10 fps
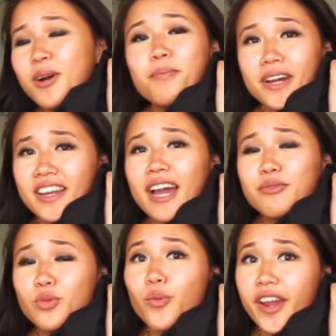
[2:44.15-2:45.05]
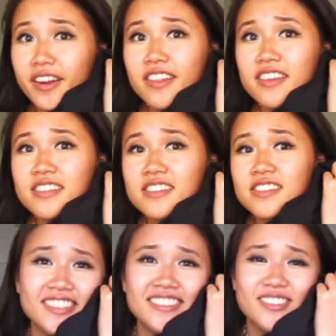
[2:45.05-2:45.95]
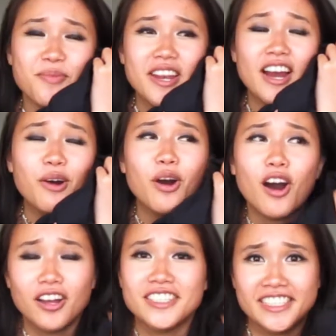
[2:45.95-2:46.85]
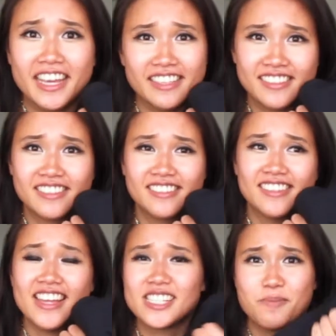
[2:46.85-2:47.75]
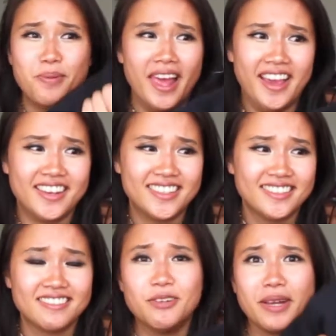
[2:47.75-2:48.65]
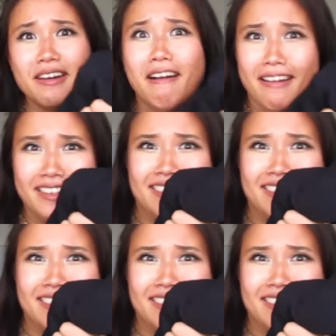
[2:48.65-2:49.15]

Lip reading: but I will wear this no matter how hot it gets. And it's black, oh my god.